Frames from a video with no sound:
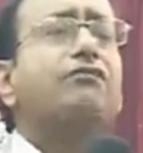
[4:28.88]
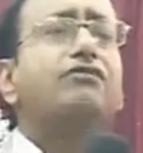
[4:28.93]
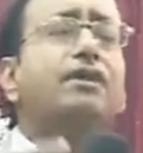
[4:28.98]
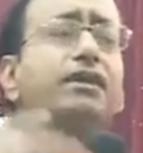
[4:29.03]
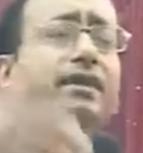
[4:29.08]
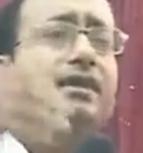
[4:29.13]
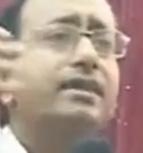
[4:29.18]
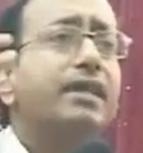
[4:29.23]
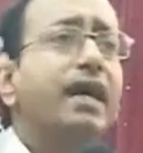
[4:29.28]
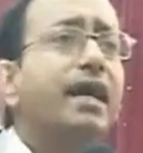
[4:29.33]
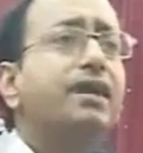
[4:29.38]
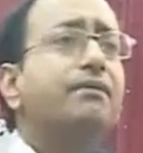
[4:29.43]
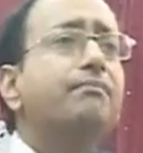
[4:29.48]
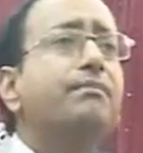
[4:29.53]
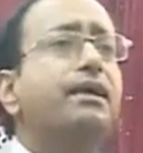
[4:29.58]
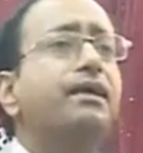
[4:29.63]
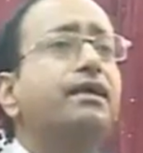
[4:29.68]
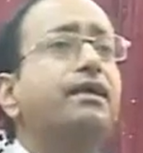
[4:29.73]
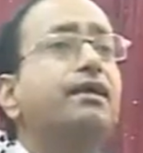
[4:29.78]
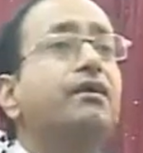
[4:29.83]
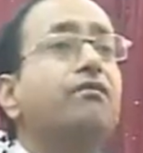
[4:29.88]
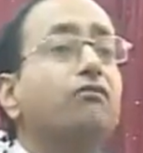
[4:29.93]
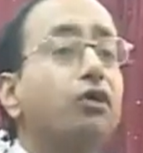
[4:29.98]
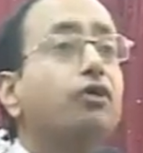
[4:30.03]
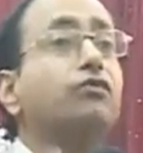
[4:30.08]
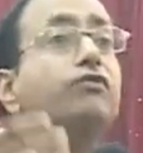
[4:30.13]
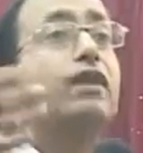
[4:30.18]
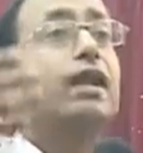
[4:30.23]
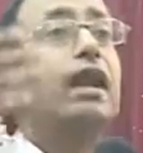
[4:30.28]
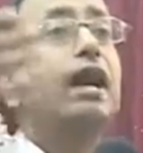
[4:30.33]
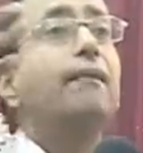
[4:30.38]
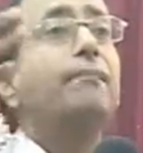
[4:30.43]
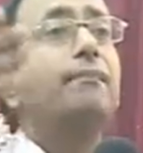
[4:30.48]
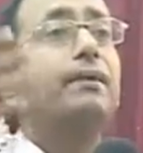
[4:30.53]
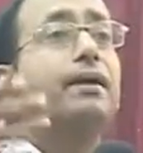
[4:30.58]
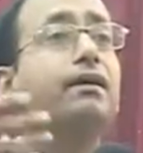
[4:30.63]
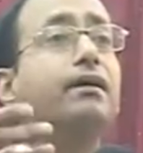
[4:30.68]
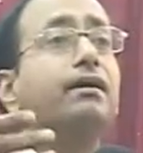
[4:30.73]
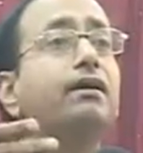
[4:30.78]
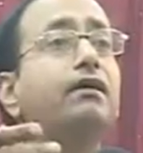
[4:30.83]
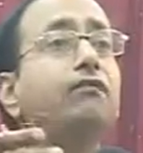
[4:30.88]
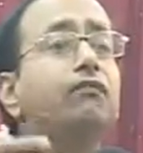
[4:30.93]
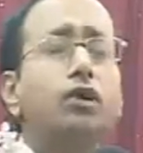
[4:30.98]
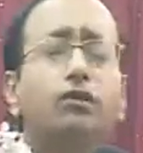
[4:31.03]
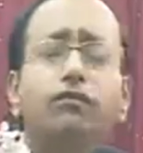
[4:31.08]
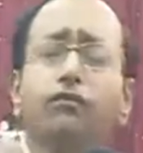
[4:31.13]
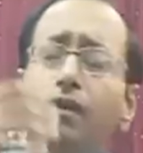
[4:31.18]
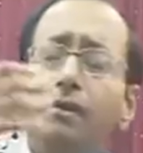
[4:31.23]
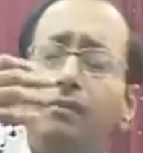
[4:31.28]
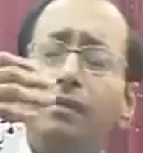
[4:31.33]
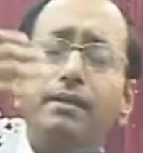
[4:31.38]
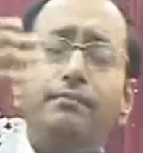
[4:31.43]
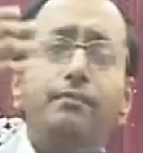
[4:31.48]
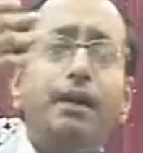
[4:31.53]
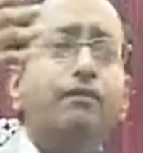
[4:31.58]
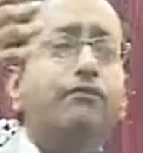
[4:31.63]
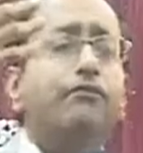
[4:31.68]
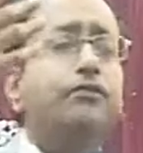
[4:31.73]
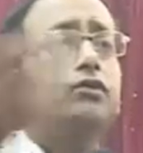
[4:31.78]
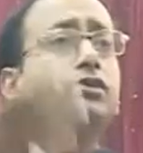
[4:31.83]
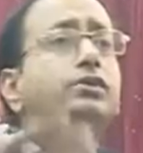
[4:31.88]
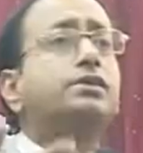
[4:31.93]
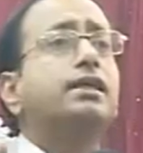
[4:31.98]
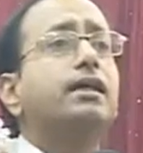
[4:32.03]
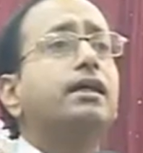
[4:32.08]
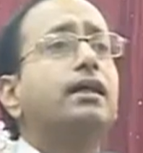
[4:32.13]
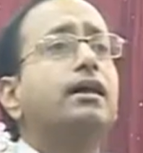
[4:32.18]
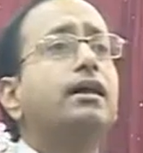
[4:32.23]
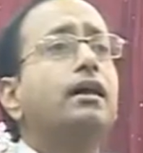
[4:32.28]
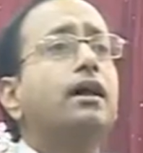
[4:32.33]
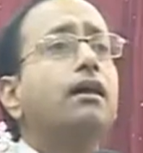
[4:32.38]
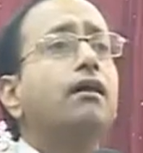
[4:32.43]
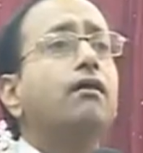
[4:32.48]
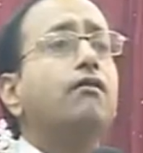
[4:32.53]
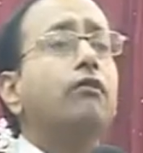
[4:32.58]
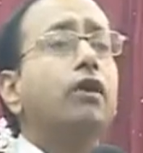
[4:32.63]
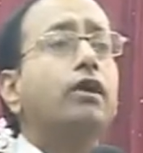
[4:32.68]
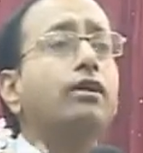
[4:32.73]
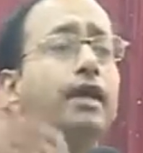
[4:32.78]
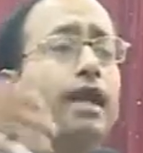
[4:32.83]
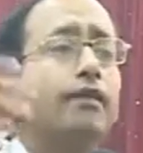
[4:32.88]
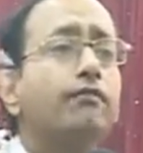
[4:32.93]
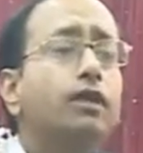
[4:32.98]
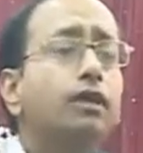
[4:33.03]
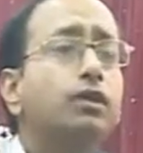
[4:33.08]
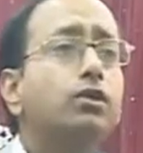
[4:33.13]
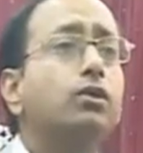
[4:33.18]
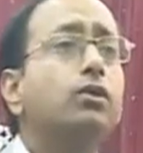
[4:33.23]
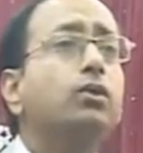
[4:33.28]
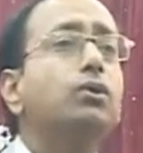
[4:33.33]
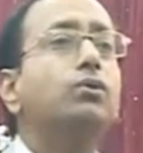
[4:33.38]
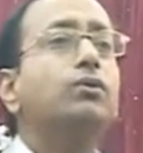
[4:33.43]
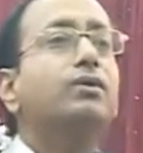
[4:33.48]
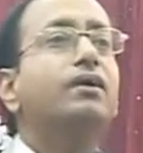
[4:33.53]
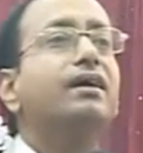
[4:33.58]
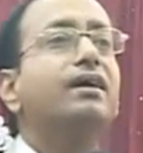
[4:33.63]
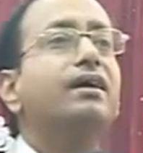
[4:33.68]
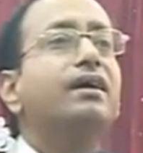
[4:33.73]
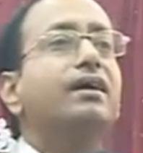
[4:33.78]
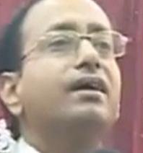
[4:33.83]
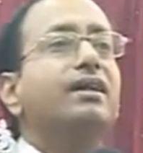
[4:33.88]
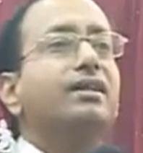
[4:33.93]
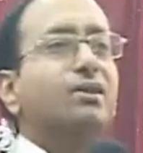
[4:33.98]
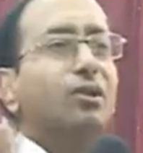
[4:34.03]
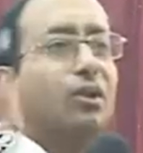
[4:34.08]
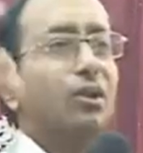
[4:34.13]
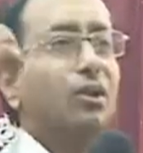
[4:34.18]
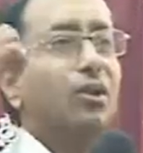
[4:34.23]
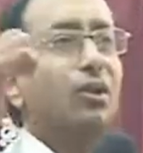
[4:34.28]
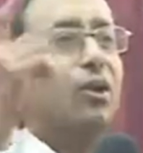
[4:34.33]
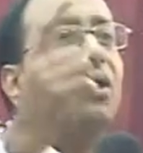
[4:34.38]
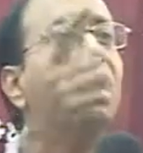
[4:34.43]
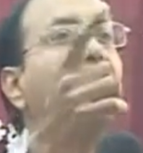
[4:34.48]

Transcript: after retirement, what will happen? What will be my future? What I will do? The